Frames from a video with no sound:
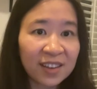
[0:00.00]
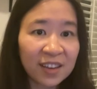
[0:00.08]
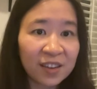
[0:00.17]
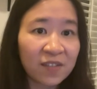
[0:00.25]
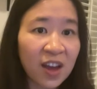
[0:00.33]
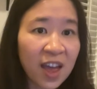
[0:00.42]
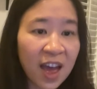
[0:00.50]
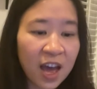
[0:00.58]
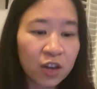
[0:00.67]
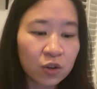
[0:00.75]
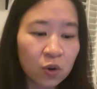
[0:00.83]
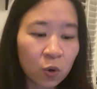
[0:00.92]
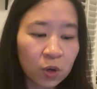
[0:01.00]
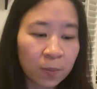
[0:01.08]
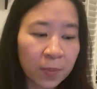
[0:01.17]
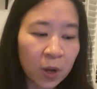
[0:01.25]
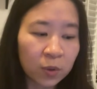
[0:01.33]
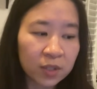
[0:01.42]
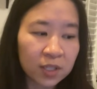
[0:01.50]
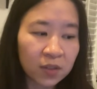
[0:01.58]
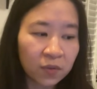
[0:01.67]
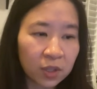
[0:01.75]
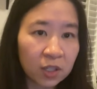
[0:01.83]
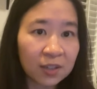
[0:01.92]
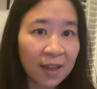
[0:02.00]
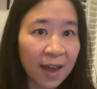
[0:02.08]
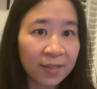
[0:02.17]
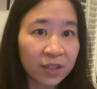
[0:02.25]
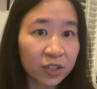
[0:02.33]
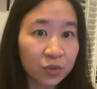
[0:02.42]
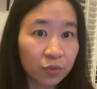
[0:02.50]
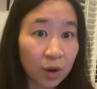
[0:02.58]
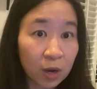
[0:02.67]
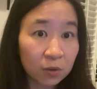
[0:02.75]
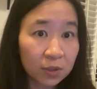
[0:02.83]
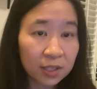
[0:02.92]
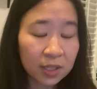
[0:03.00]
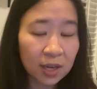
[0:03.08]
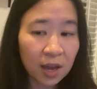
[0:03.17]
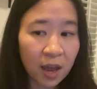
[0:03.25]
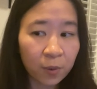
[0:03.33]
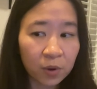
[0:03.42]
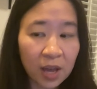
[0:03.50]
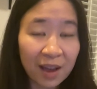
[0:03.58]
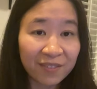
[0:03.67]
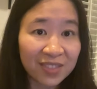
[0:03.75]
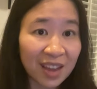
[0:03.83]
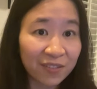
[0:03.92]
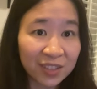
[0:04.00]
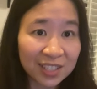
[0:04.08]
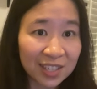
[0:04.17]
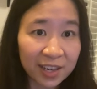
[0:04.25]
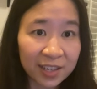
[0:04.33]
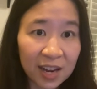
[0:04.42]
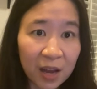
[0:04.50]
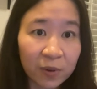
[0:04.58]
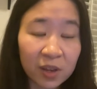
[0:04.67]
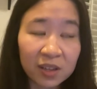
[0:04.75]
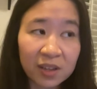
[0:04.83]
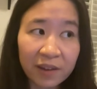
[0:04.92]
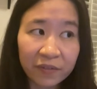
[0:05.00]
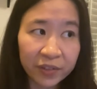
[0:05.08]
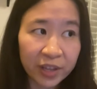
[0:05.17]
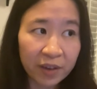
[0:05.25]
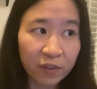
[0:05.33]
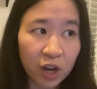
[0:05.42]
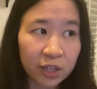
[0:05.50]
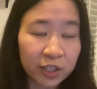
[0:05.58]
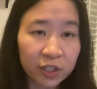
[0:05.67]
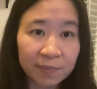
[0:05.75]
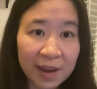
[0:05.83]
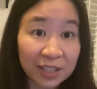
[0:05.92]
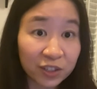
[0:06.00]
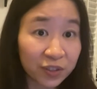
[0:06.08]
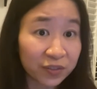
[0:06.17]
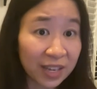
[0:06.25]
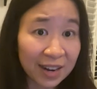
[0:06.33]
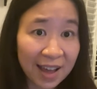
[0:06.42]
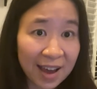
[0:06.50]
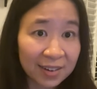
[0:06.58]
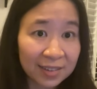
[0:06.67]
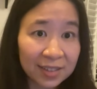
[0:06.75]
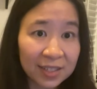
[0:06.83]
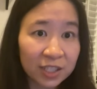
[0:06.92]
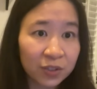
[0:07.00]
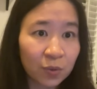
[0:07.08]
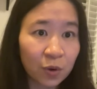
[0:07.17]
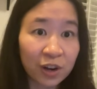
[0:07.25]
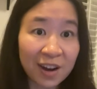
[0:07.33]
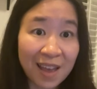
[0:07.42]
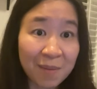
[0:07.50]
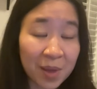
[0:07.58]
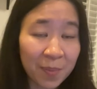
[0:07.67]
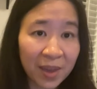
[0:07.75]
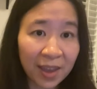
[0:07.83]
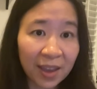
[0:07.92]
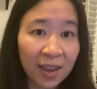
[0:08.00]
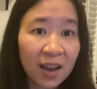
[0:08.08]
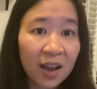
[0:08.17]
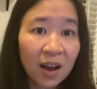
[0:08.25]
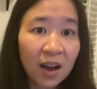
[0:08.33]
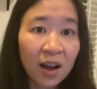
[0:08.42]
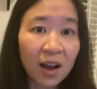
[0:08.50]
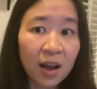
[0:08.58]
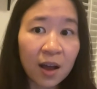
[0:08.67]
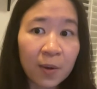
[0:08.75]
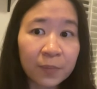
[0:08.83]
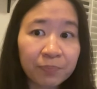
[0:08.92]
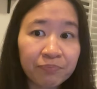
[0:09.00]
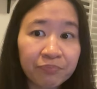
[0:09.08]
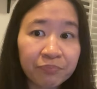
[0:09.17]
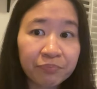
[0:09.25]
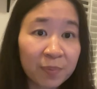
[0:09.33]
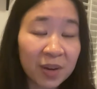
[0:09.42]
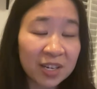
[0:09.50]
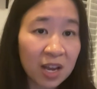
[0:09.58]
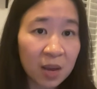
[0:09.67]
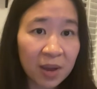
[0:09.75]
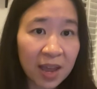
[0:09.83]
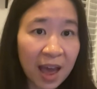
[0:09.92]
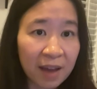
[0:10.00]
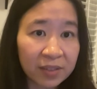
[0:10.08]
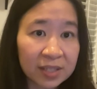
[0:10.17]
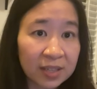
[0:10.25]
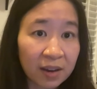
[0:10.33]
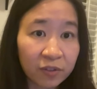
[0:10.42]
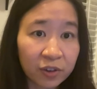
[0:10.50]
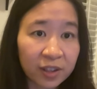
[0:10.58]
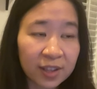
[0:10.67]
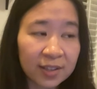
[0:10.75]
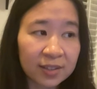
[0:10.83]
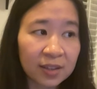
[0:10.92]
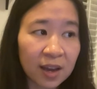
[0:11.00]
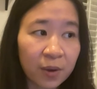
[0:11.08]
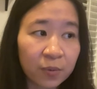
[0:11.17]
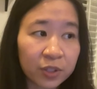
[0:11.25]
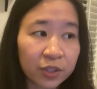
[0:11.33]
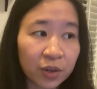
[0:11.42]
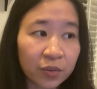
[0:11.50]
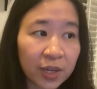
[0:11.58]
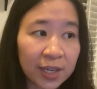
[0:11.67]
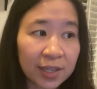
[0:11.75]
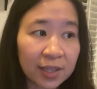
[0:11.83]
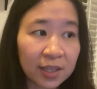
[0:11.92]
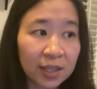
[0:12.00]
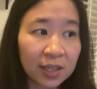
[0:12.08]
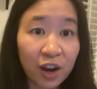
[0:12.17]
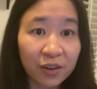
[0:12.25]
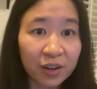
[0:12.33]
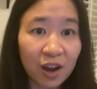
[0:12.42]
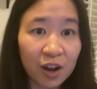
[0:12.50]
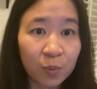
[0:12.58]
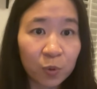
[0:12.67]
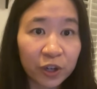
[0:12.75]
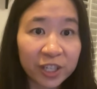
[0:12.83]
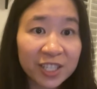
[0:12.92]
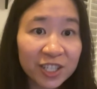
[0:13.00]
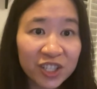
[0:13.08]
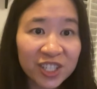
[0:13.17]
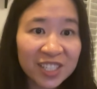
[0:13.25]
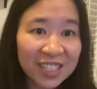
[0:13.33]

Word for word: If I had known about this field and this route, I would have definitely done it. I would definitely have gone into Master of Data Analytics or an MMA. Um, by the time I have discovered this, I was already, I already got a mortgage.